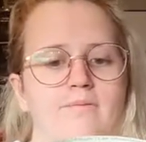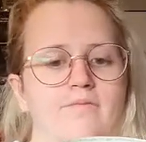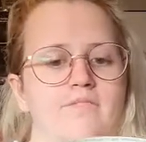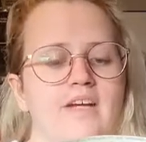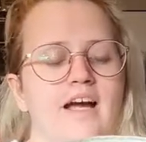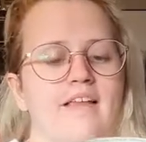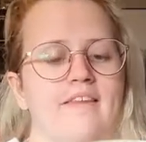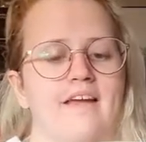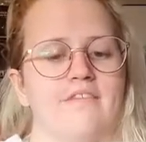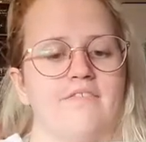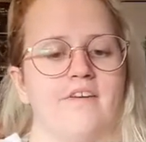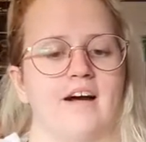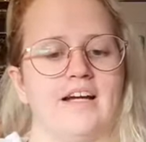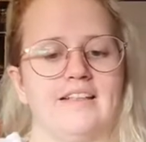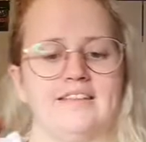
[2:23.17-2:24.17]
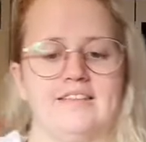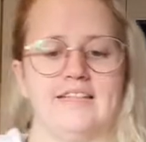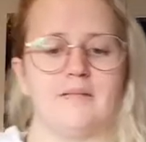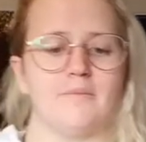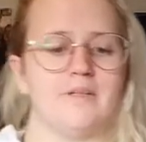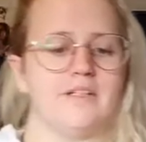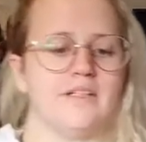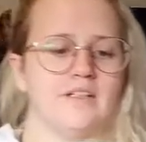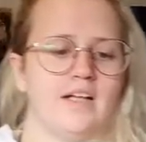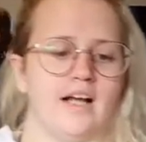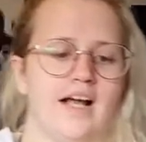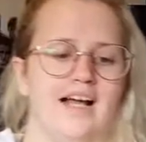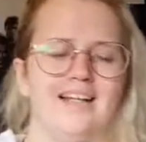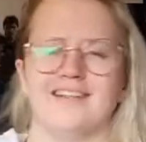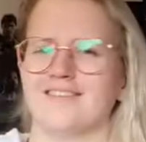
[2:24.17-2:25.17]
Yeah, they fight a demon,
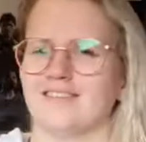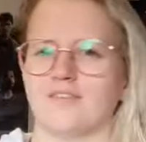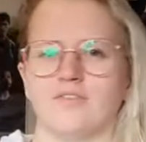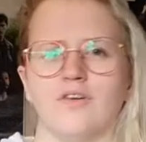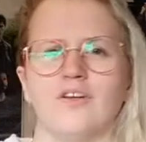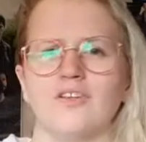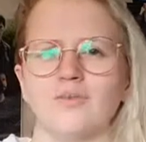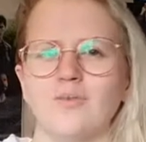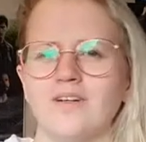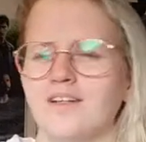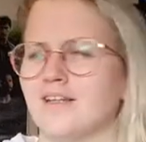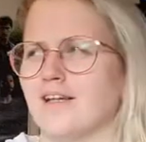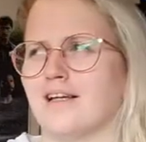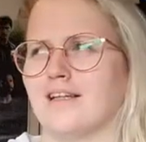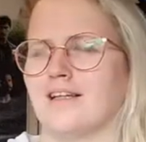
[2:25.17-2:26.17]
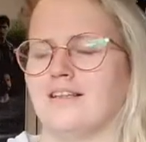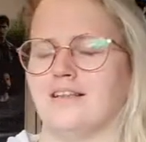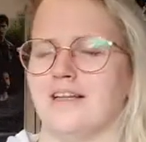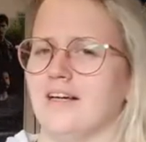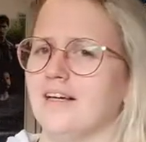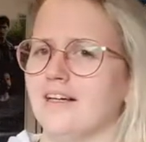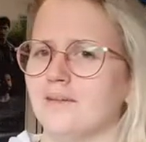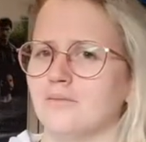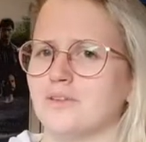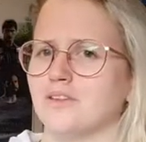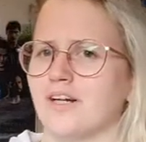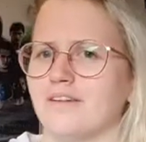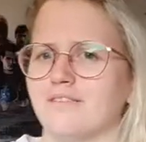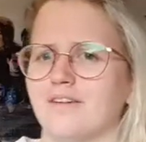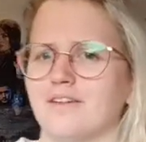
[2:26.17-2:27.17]
and it's the first one in like a year, which
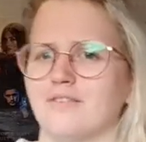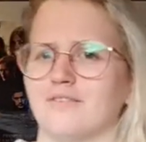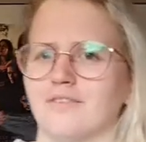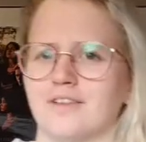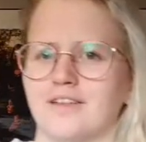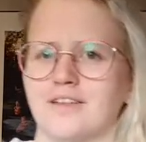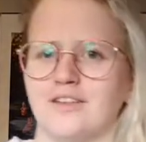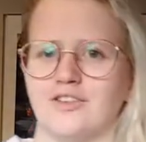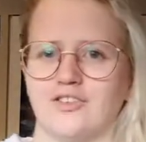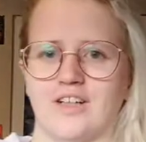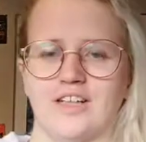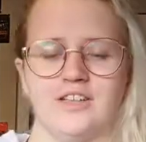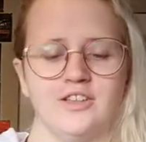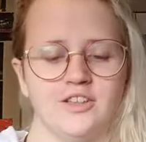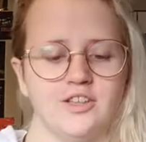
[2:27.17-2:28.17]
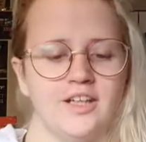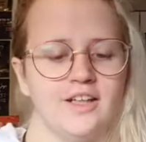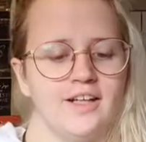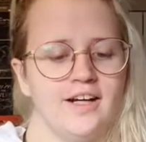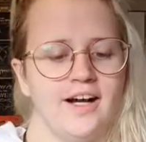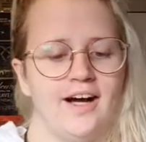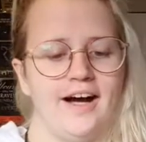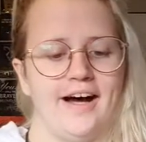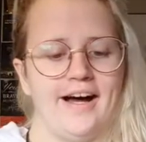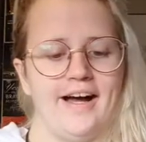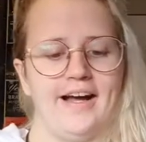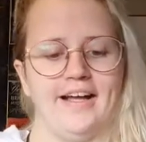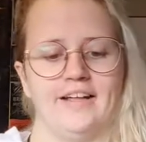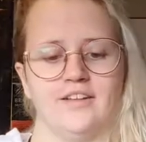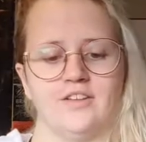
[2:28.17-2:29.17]
I find really strange.
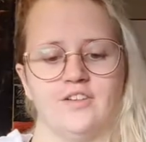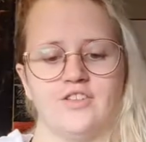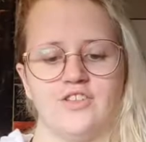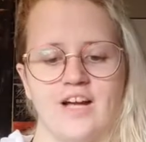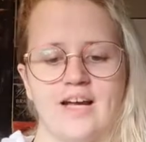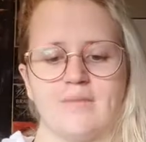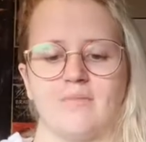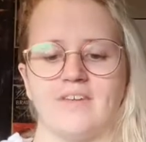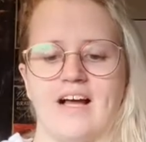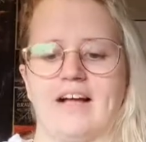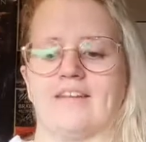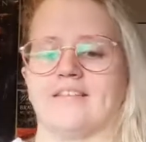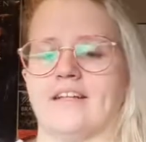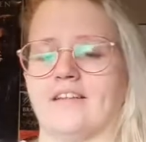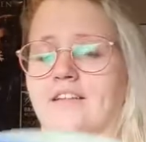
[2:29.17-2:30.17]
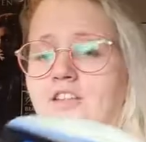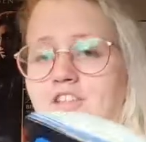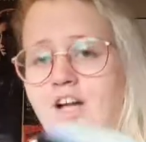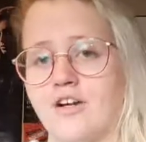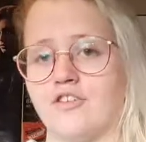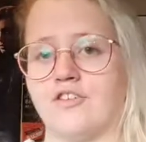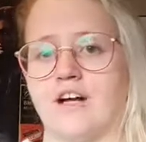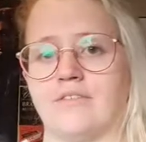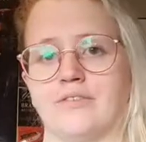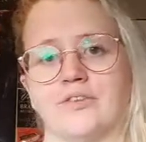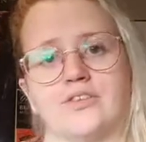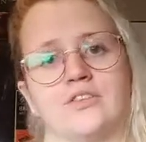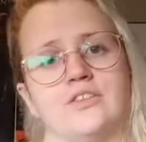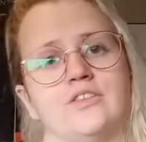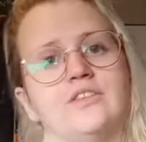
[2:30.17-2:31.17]
And James accidentally shadow
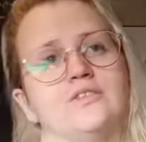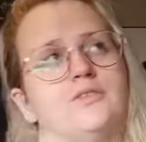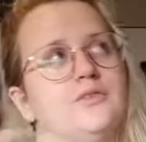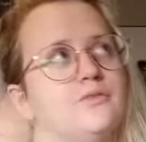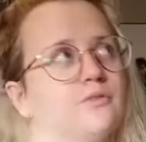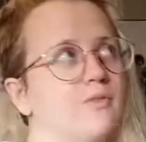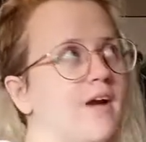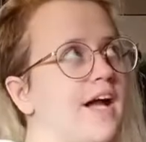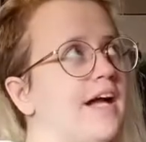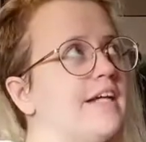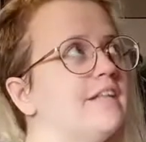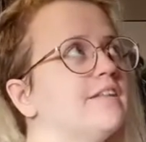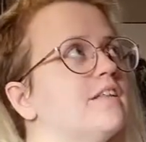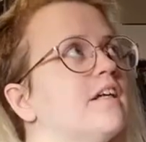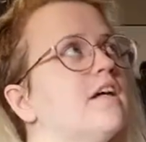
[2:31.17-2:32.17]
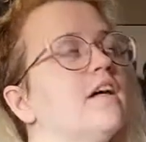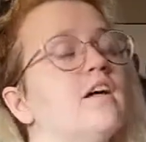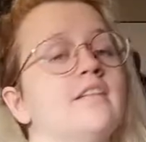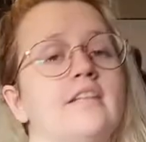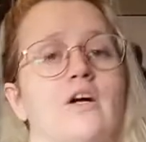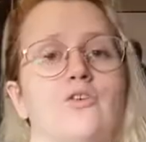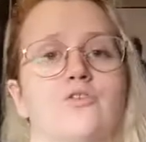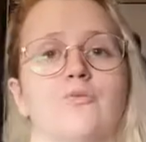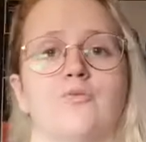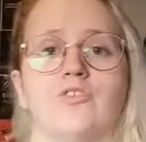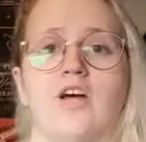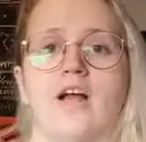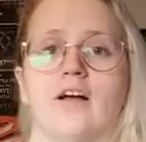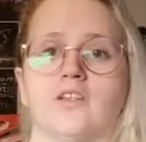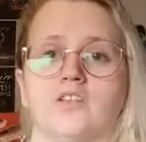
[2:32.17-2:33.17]
travels, because if you've read Tales from the
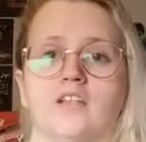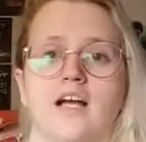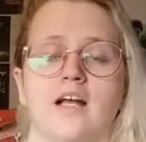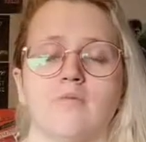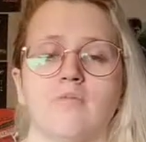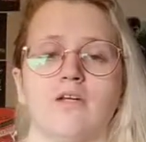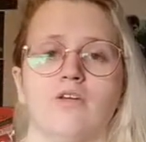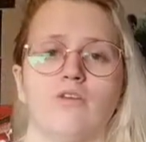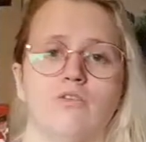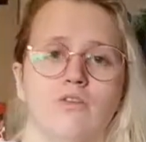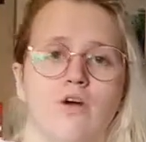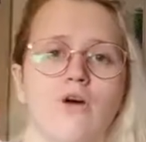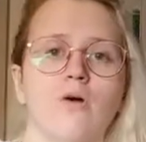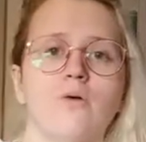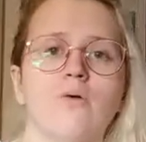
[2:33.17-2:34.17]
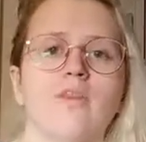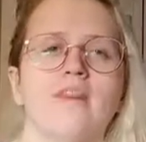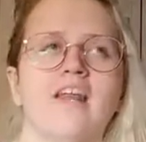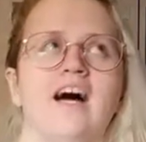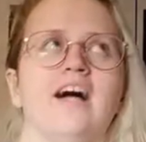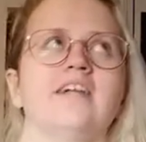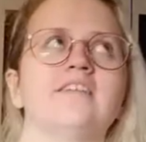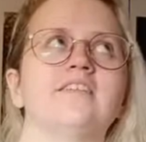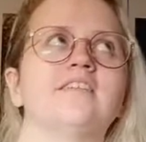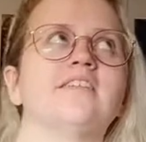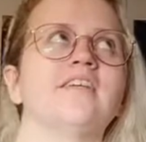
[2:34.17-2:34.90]
Shadowhunters Academy, you know that